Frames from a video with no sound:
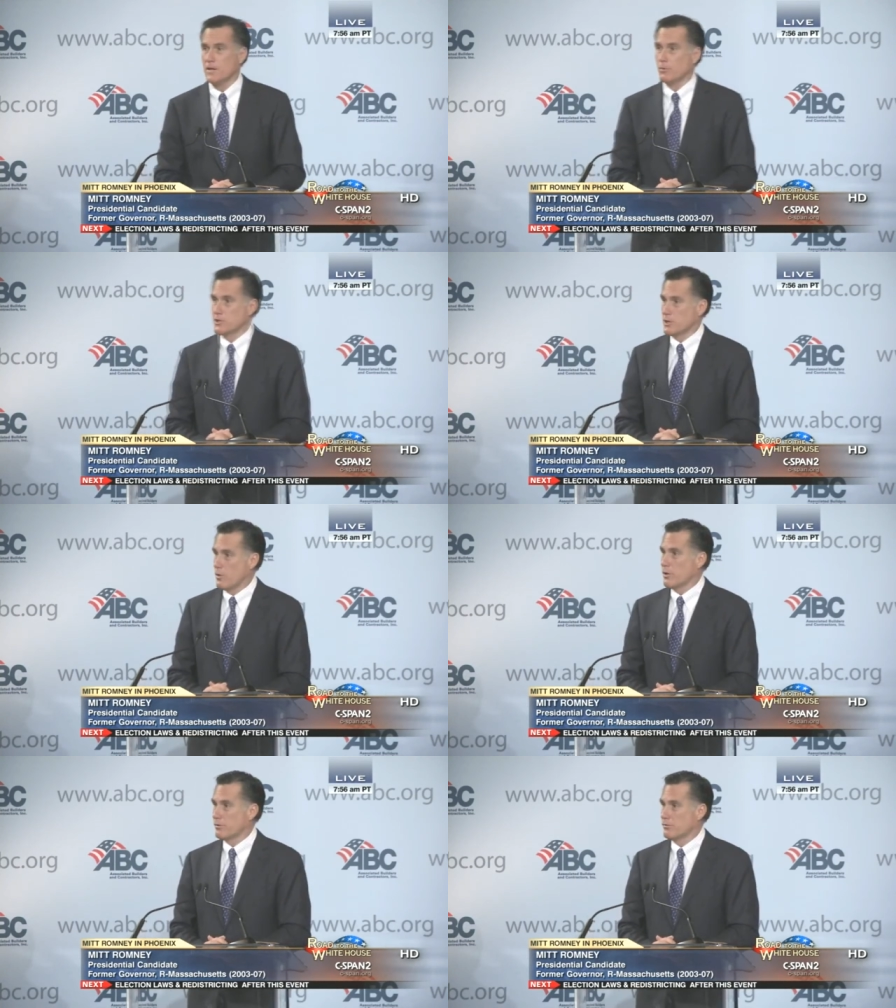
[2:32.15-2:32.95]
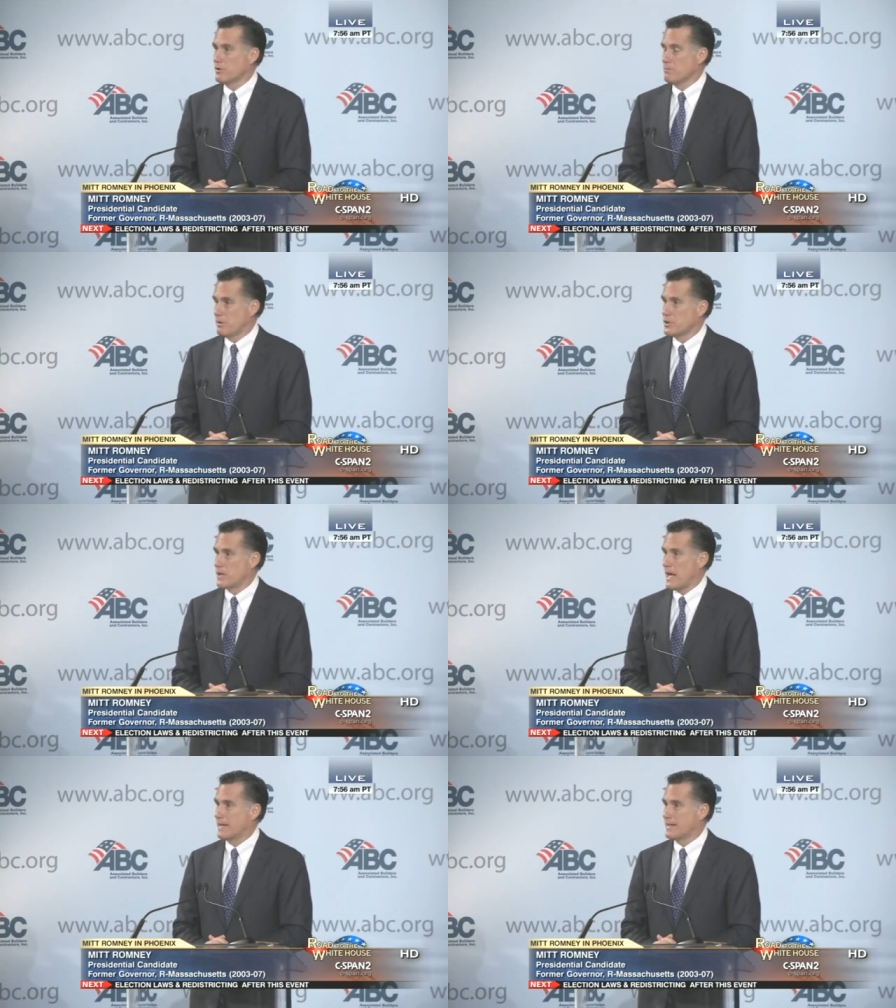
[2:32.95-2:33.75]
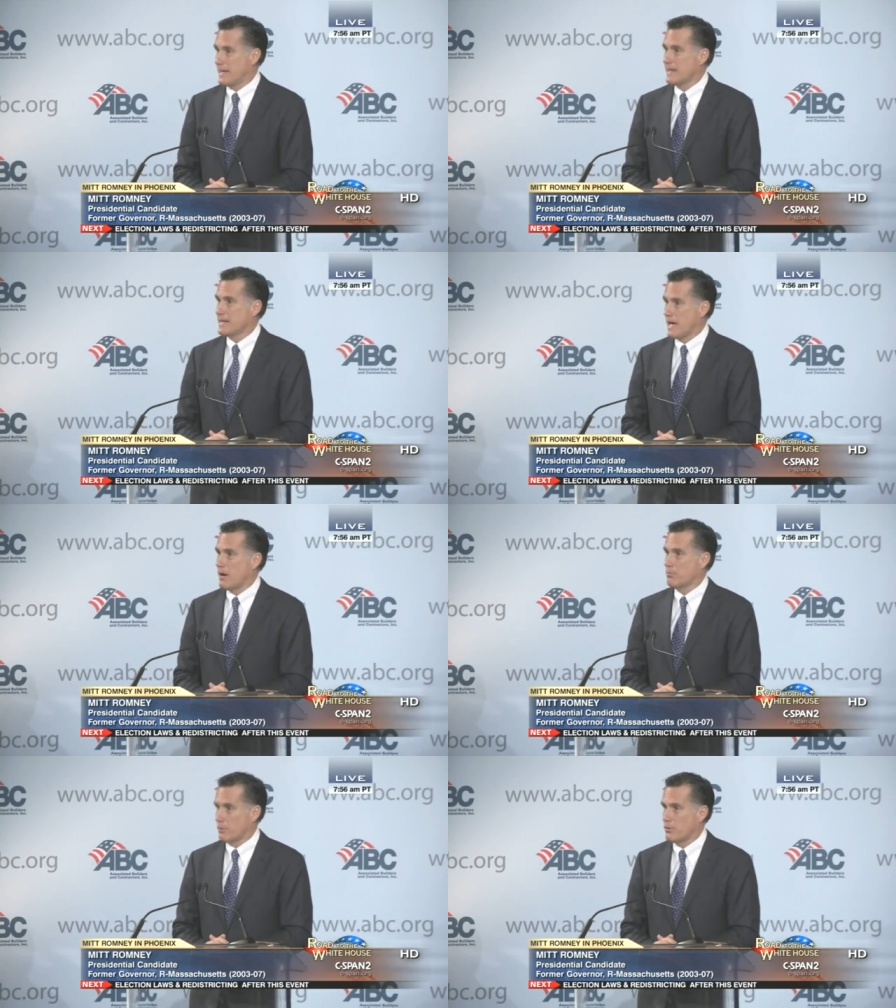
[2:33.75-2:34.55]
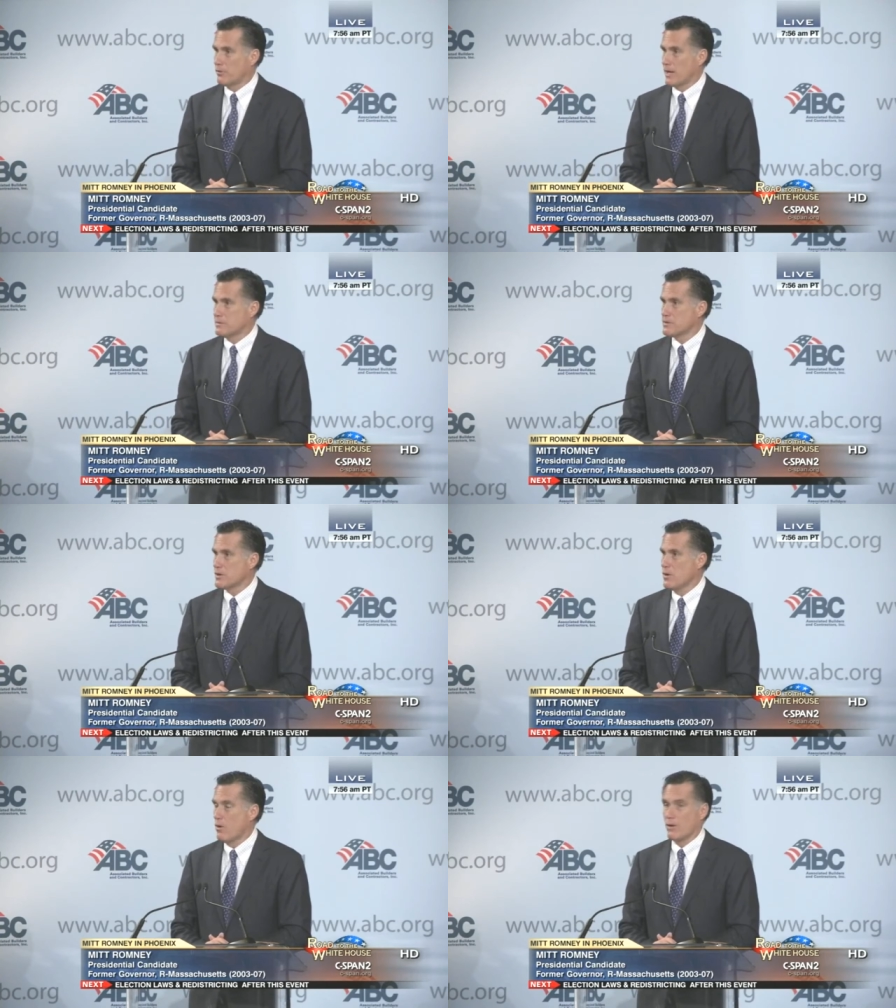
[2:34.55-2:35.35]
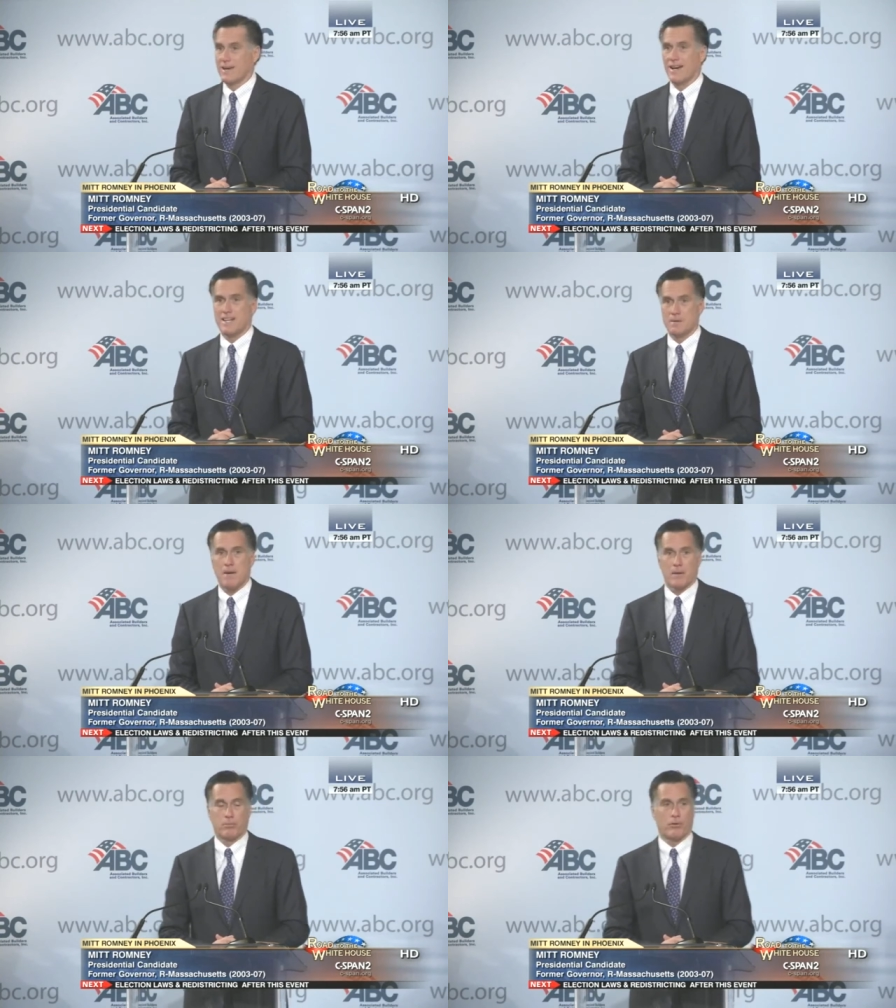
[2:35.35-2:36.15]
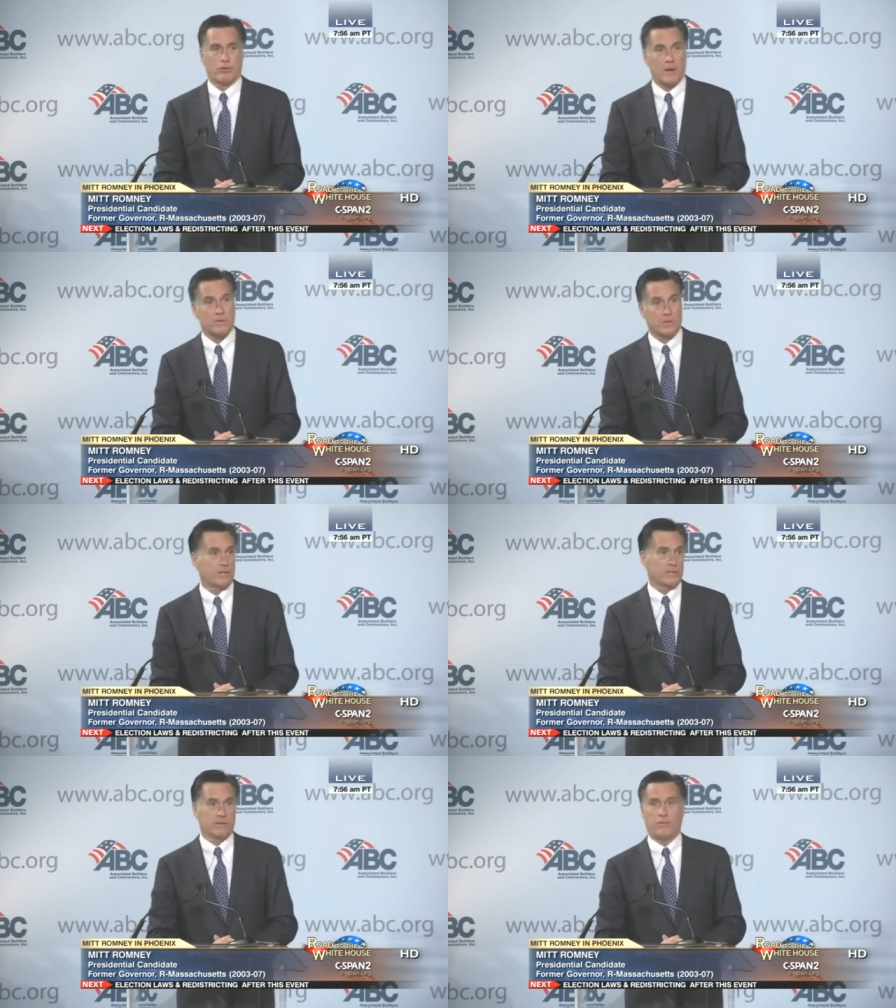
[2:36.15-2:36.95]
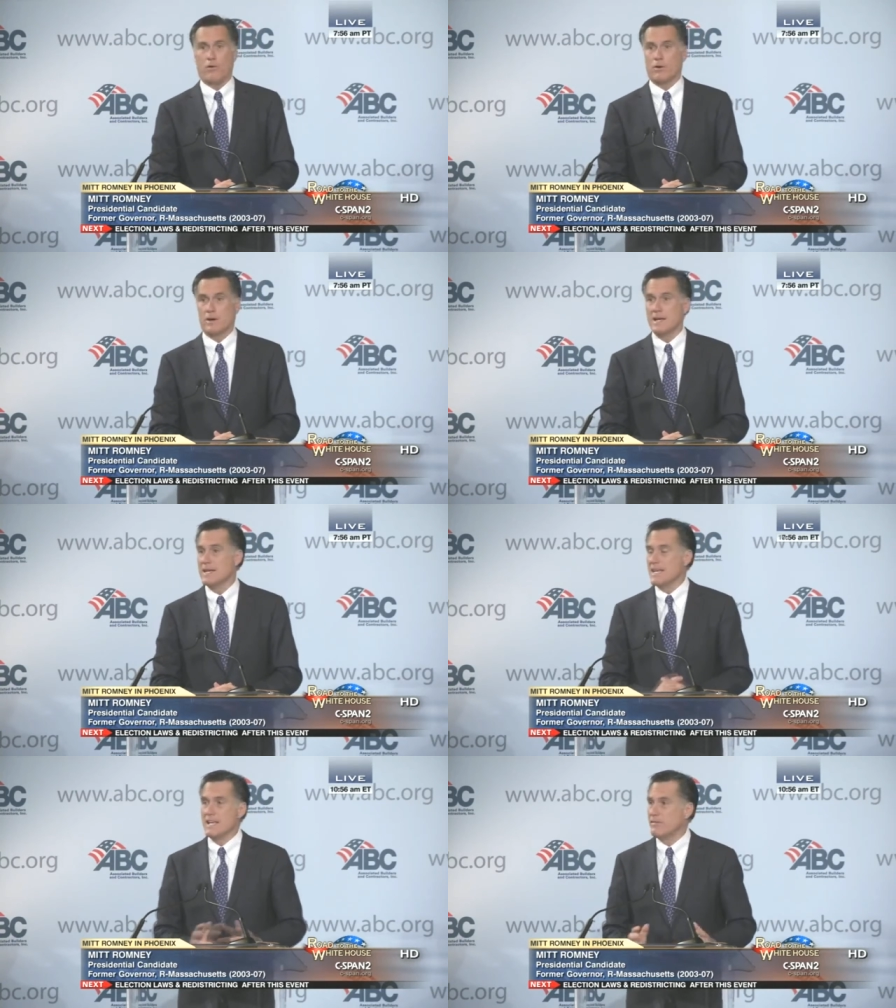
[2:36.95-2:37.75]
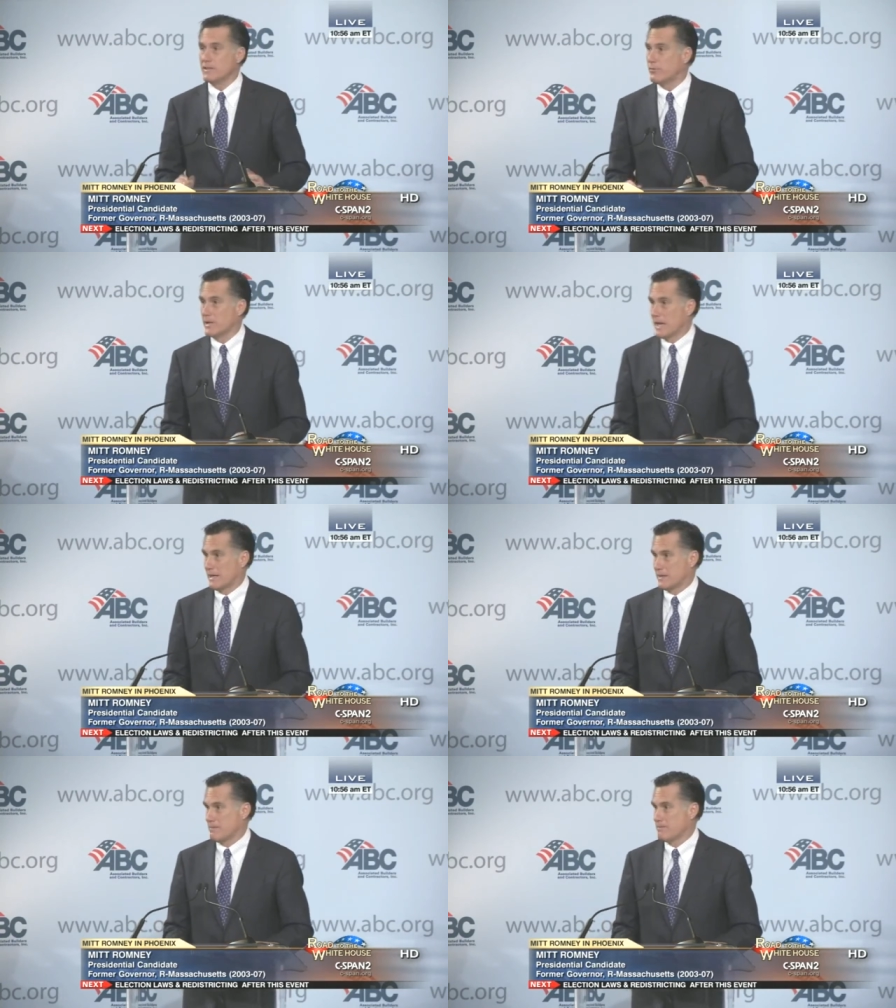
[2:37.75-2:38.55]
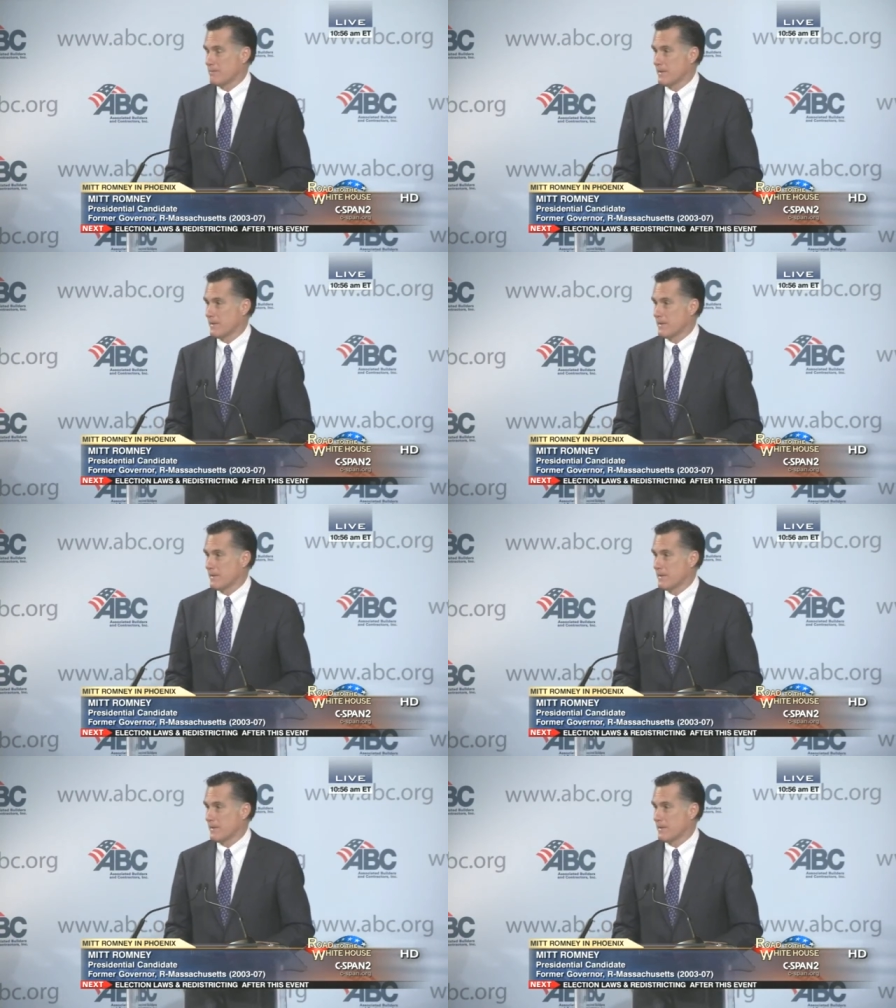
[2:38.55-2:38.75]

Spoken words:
was going through the budget and cutting out programs or cutting back programs we couldn't afford, even if we liked them.